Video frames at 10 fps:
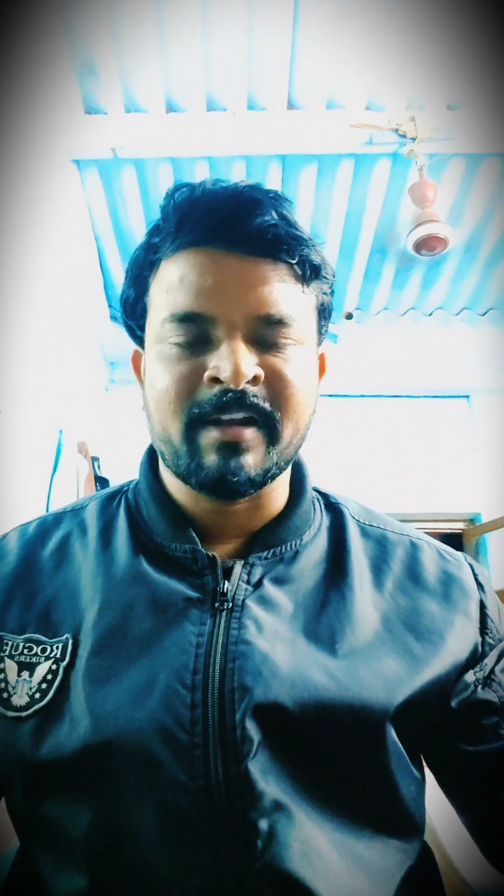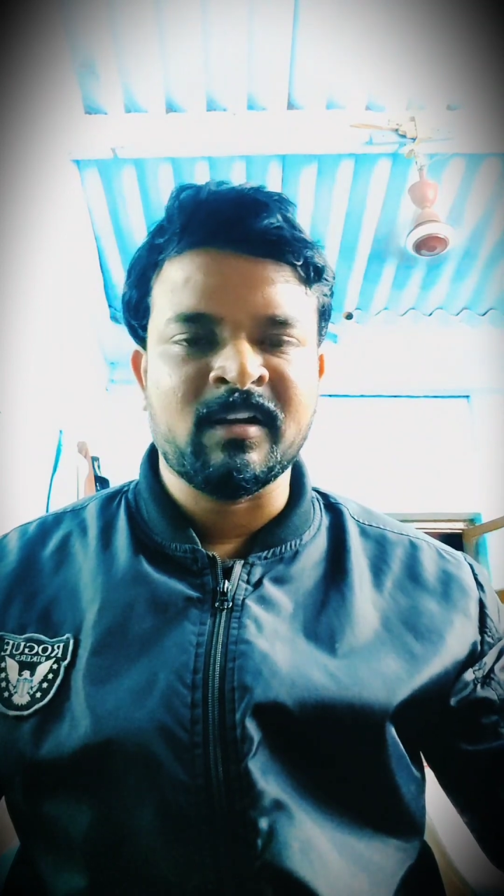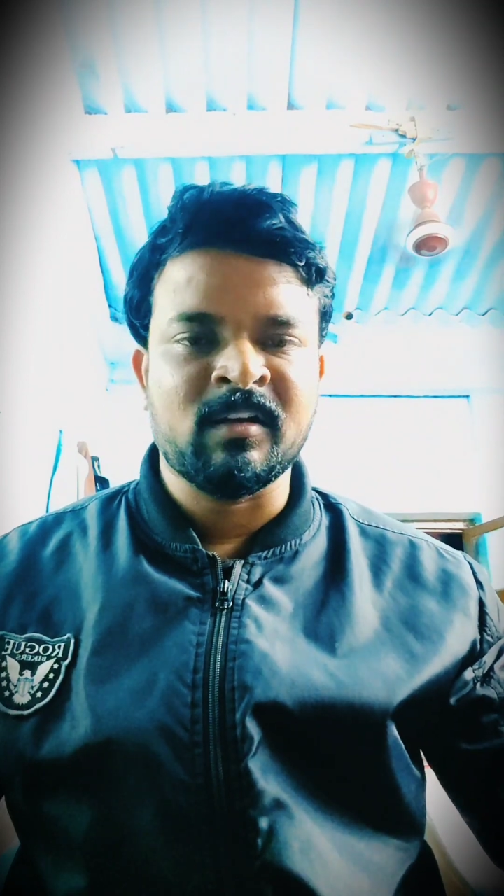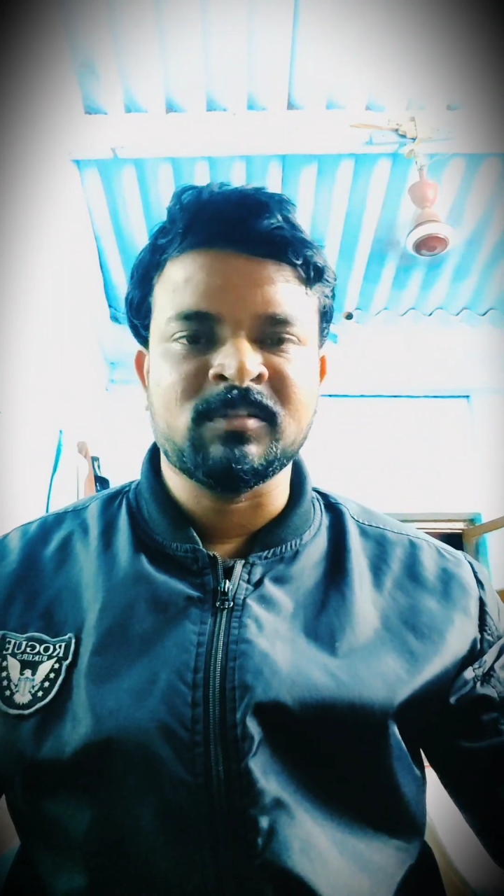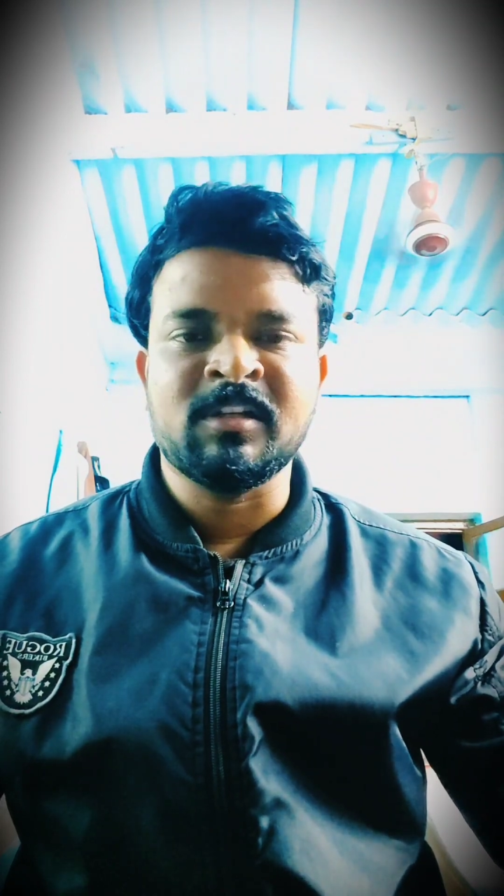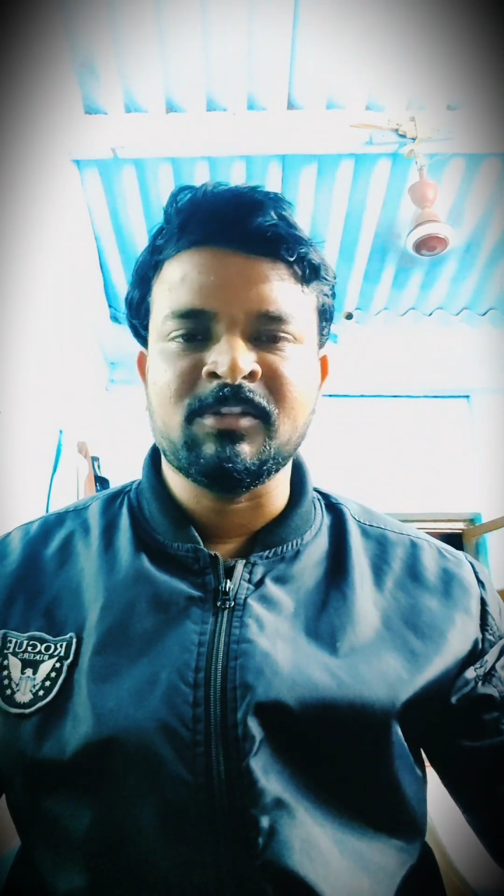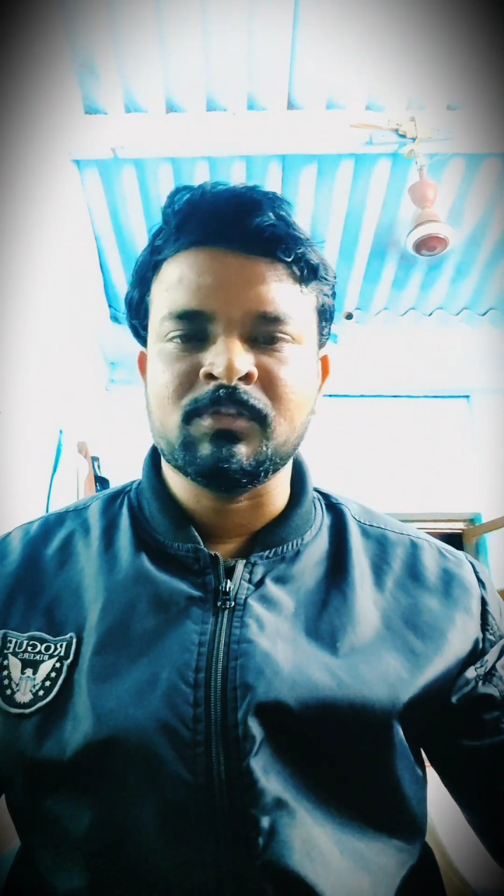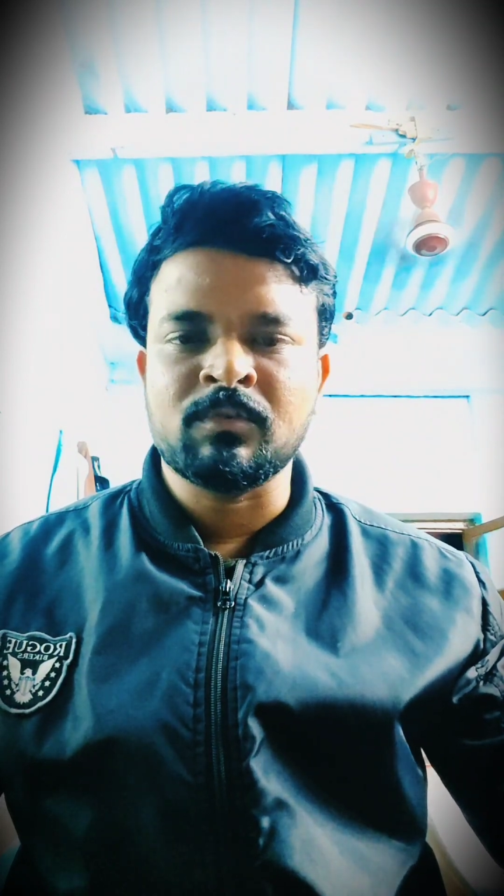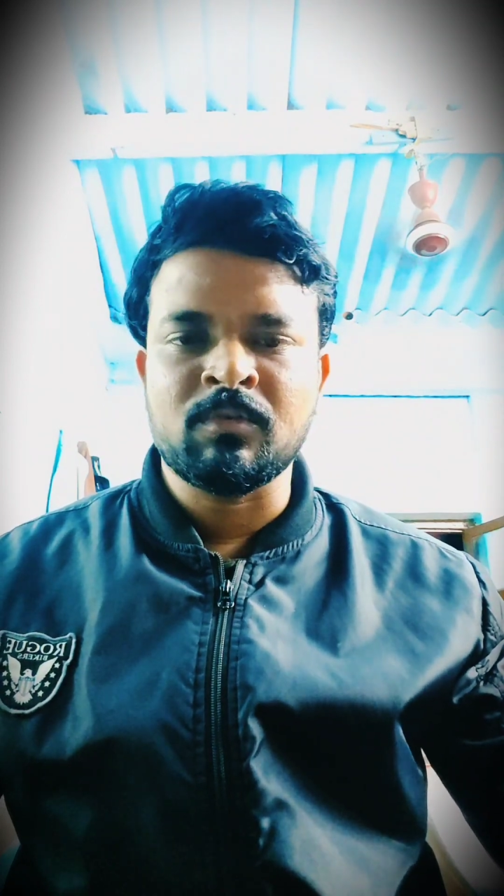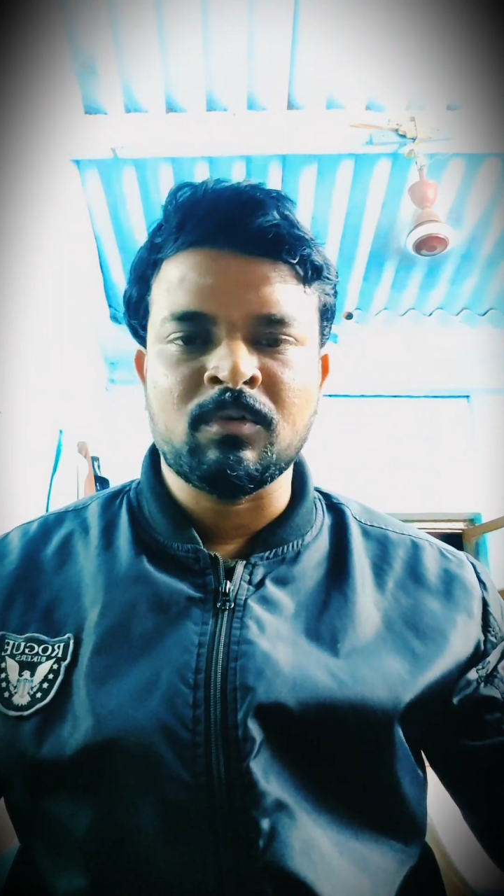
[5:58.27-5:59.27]
and there
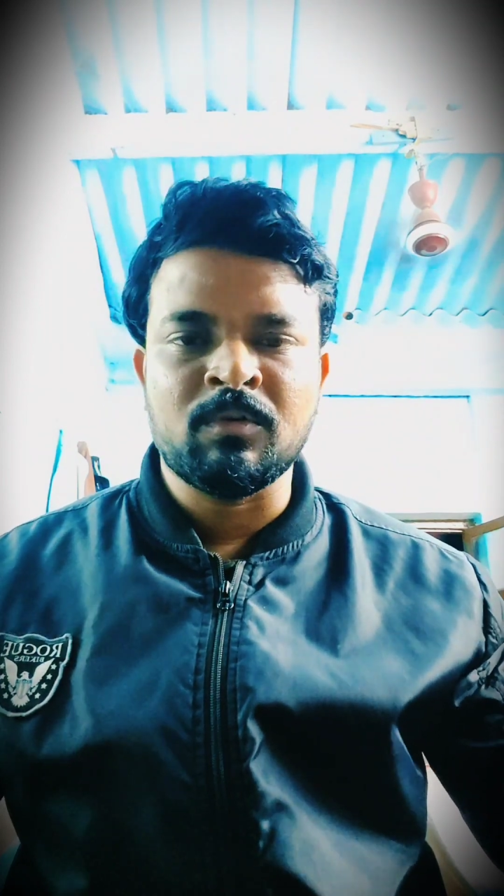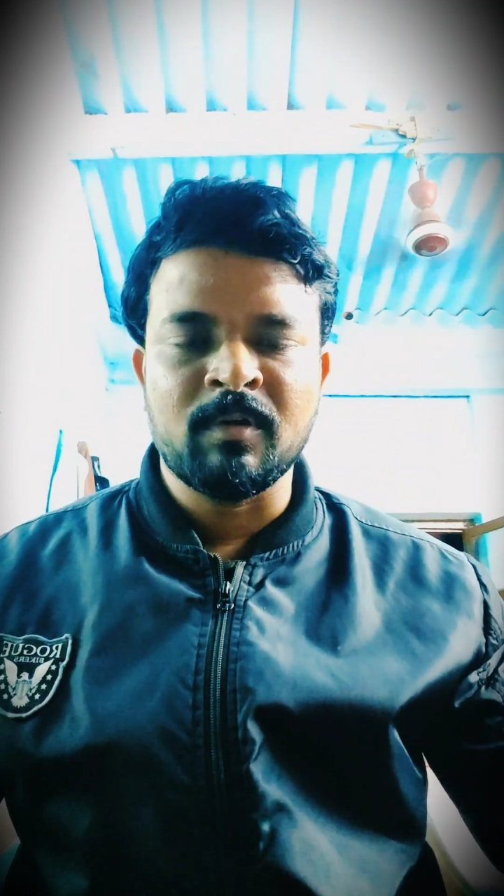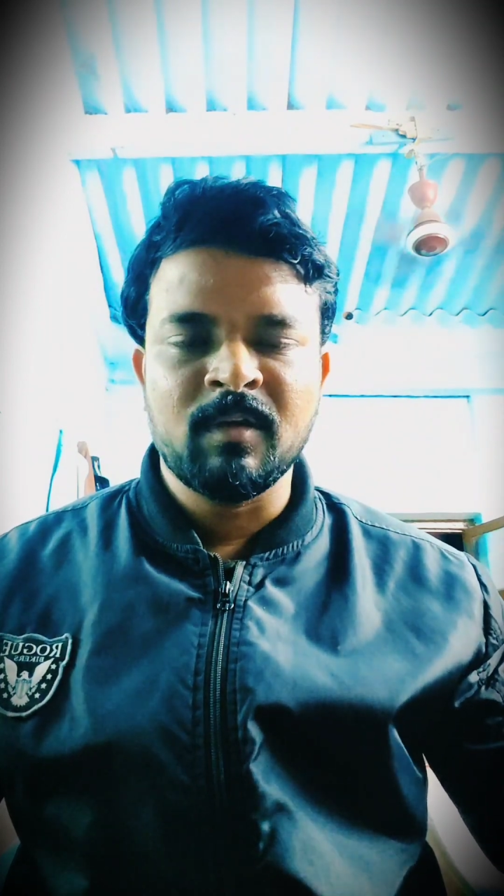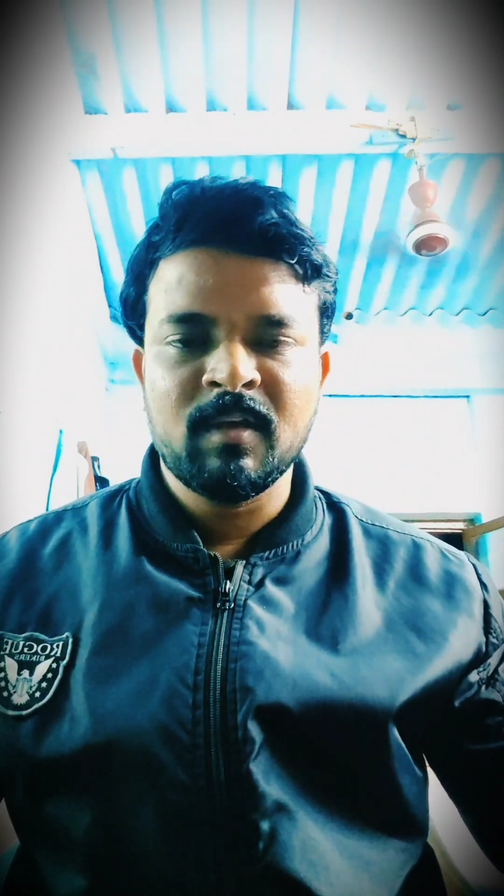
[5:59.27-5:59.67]
is no